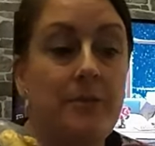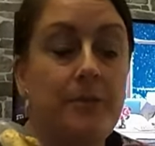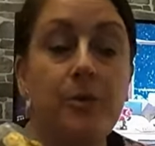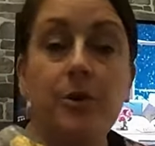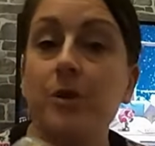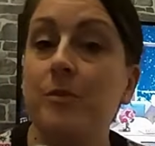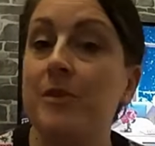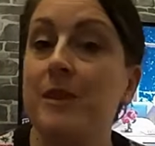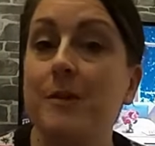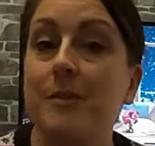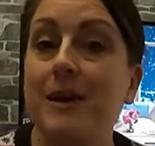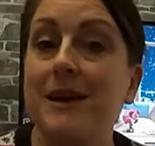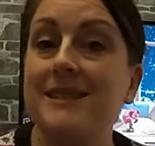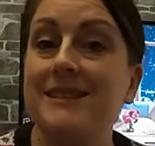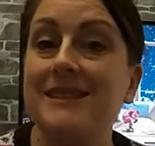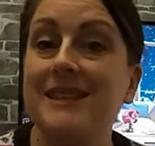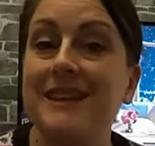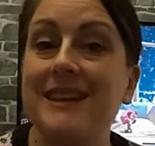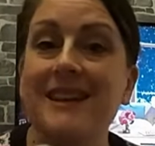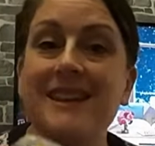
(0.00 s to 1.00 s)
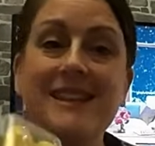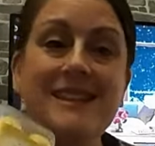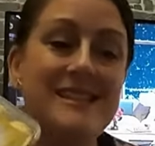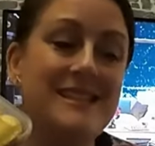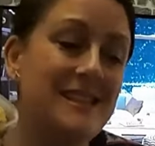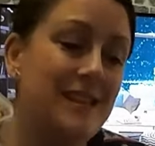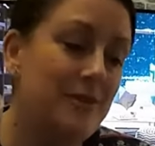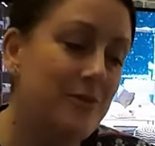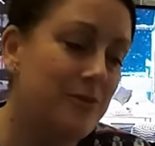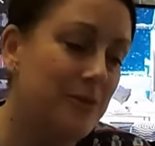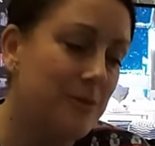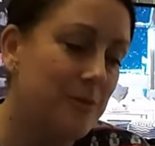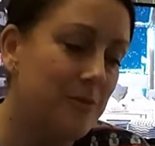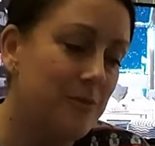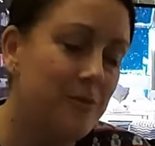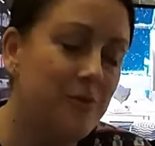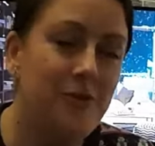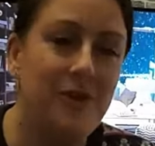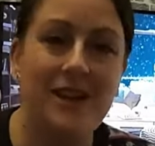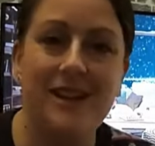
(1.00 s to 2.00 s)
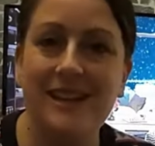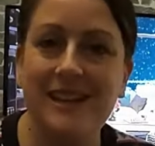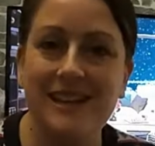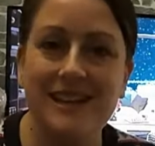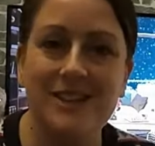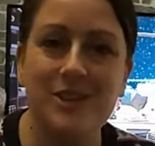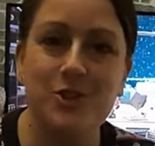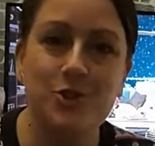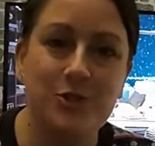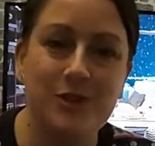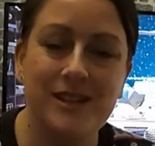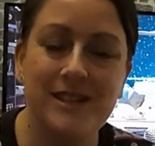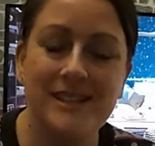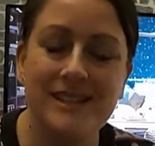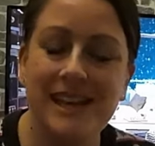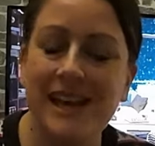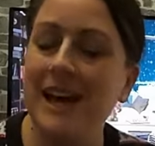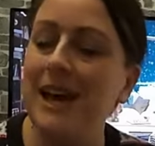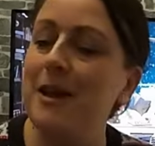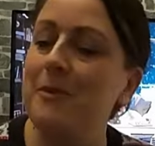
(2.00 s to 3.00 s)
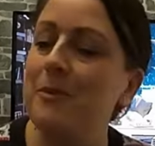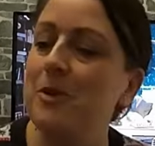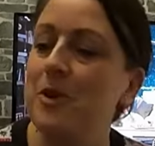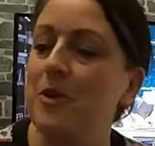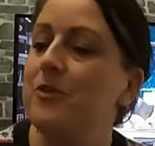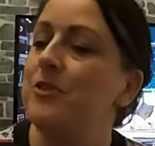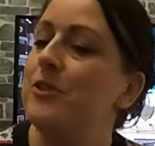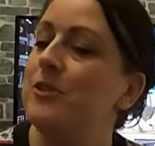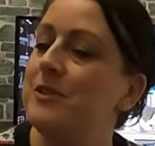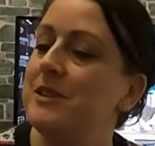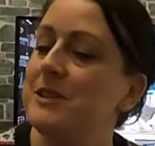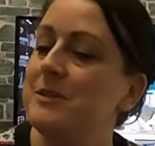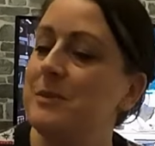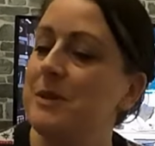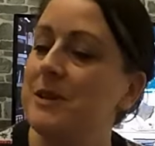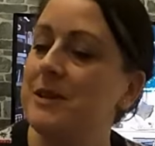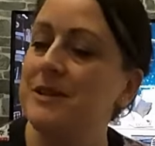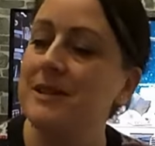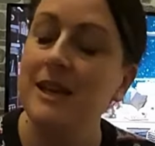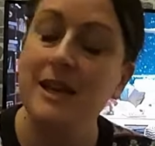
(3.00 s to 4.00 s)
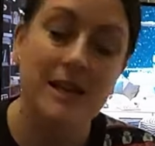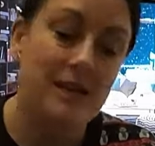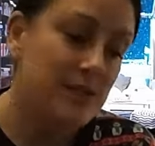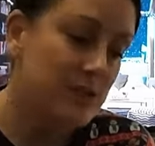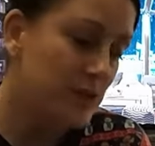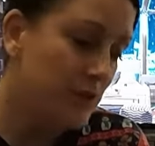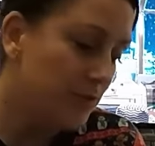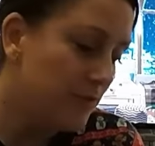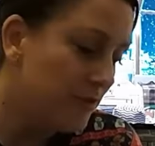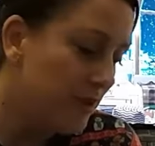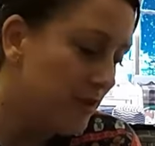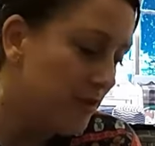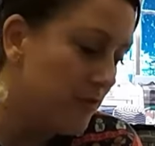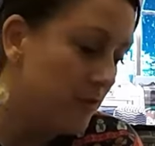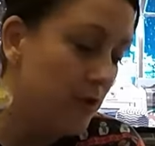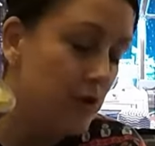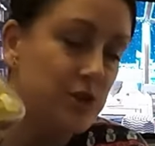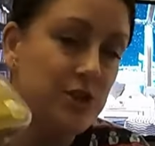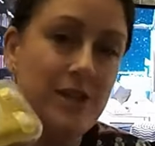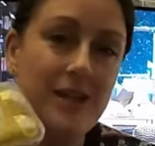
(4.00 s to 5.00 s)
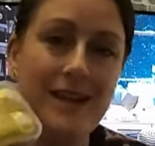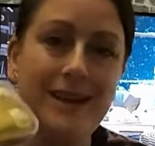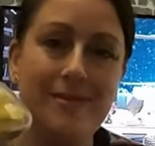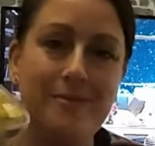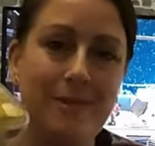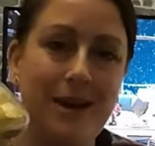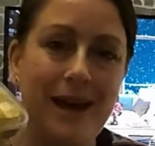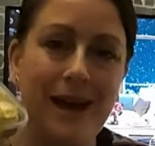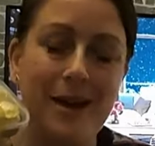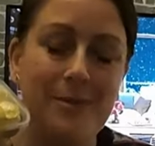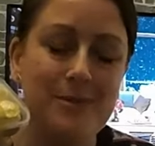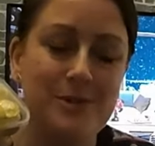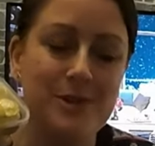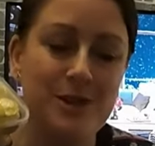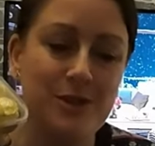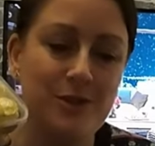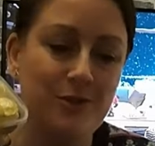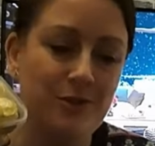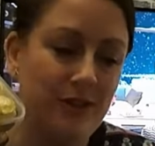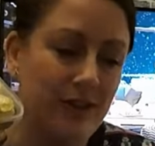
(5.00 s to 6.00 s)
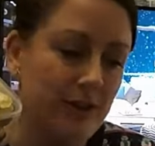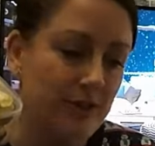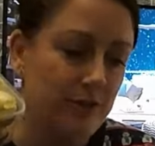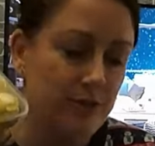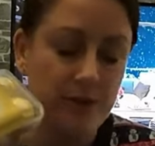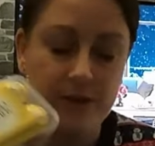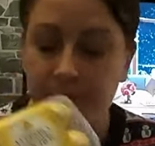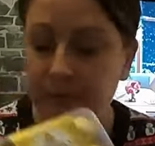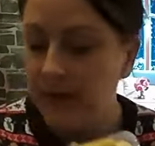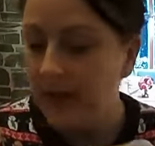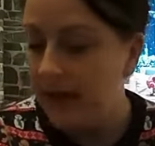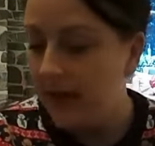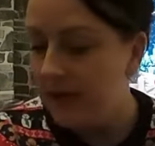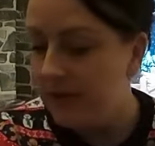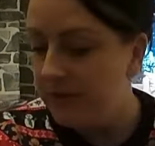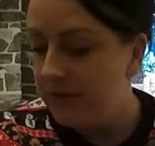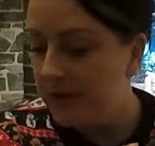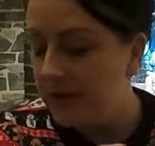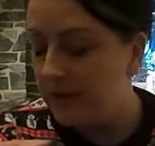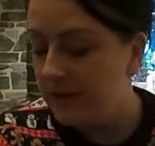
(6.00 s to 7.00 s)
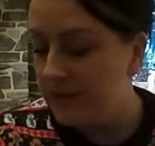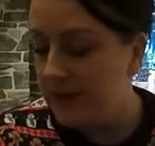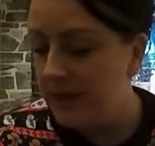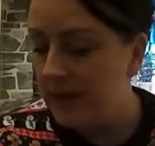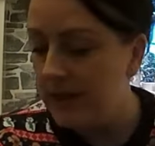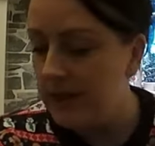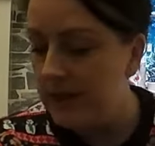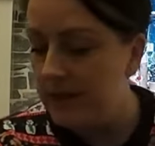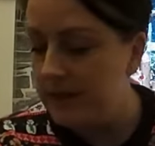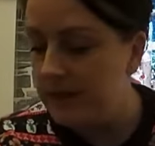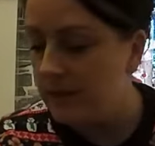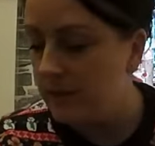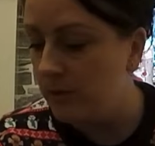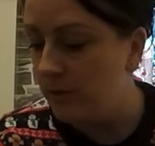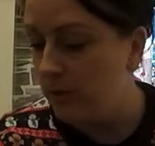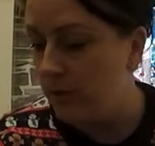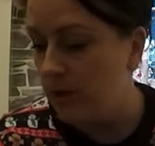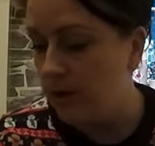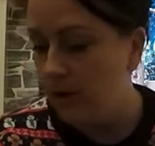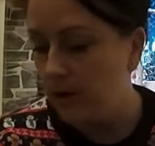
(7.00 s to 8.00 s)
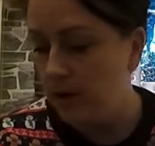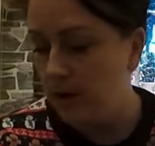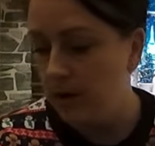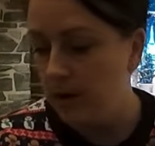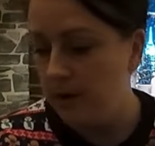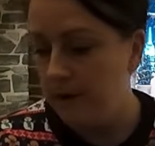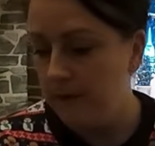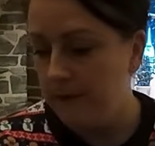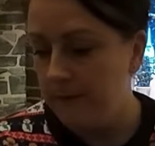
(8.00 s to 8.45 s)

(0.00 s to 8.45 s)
put them in the basket and then save them for a nice treat time over Christmas. So Ferrero Rocher, my absolute favourite. I think these were,